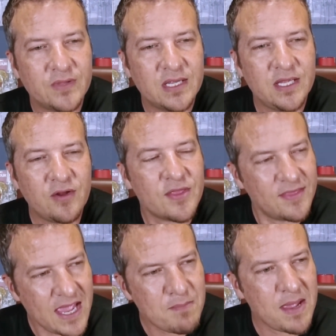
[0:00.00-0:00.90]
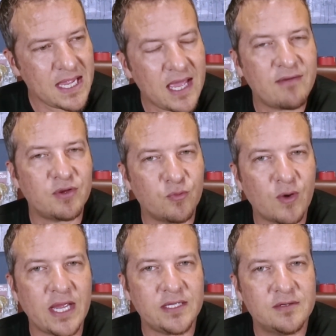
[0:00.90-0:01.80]
you know, they may have it
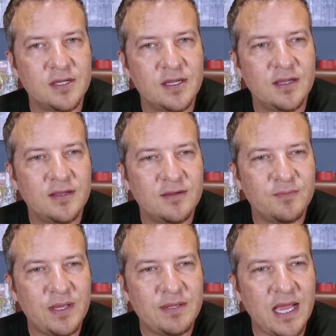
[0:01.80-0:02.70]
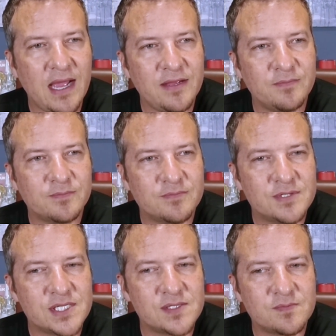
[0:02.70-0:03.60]
right. Maybe I
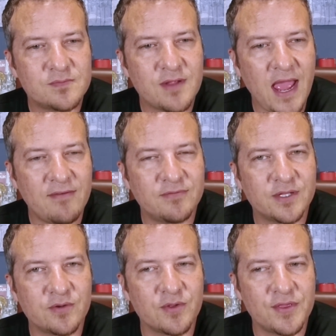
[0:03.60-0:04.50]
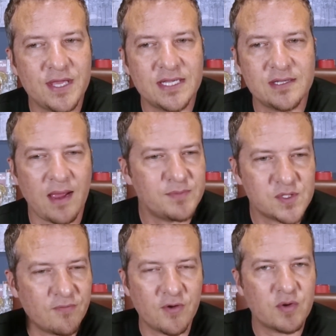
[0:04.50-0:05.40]
just have little thing. I'm
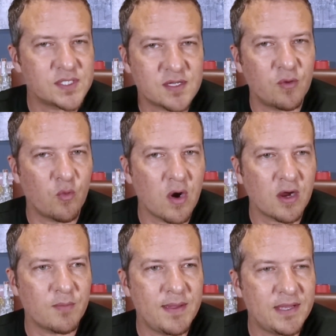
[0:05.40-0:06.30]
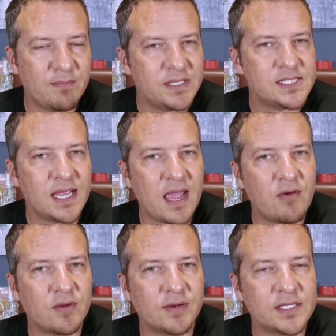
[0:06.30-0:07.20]
so focused on work. Maybe I'm missing out
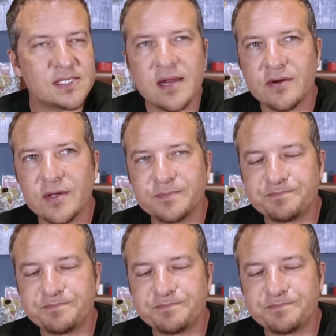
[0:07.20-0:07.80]
on this. I don't know.